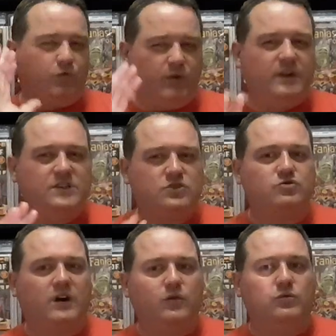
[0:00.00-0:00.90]
really
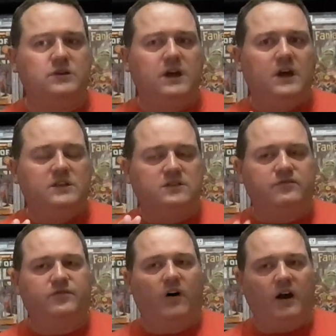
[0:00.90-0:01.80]
struggled to
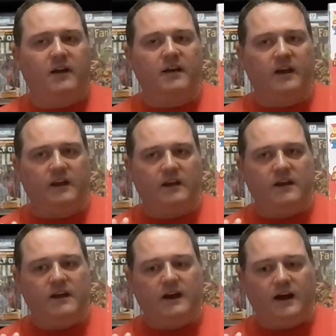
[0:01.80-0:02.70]
find a
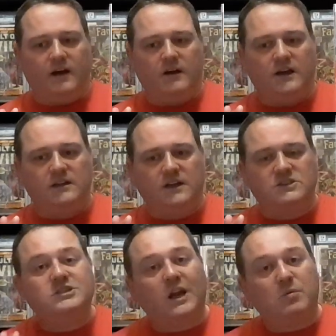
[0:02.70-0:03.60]

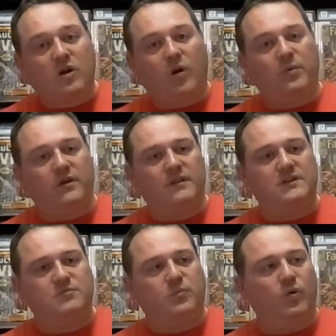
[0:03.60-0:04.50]
cheap copy of
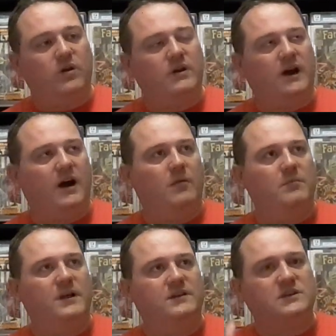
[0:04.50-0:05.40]
this book.
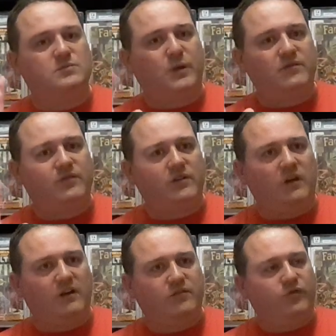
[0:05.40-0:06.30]
This went for
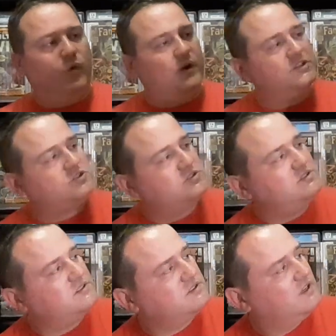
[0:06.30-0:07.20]
like 4
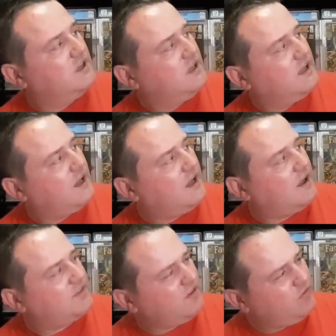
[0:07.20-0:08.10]
issues. I
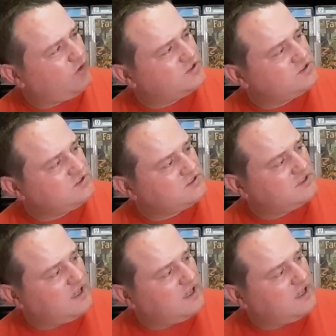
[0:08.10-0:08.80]
think 4 issues.